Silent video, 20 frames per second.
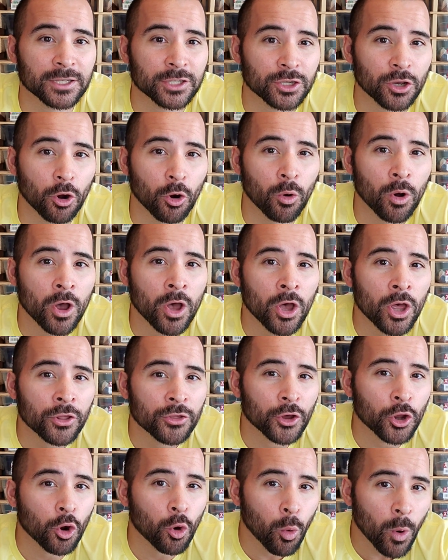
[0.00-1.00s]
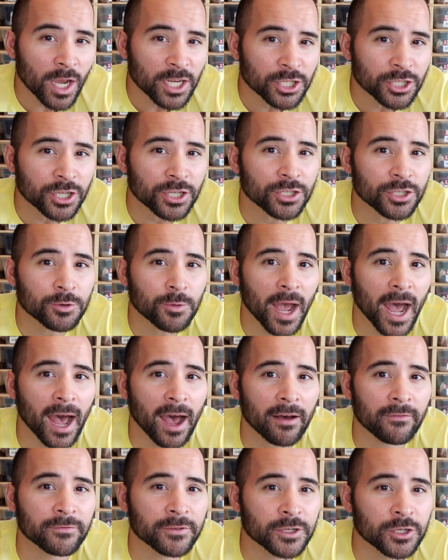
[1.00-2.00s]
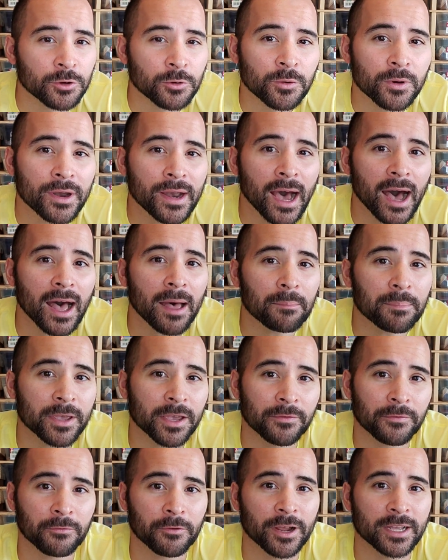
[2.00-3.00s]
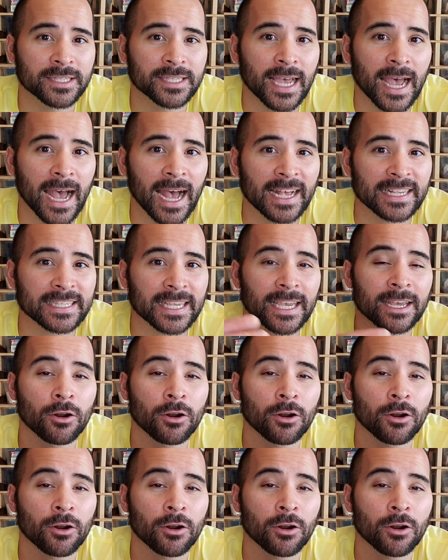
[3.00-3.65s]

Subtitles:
So the questions you have, do not be afraid to ask.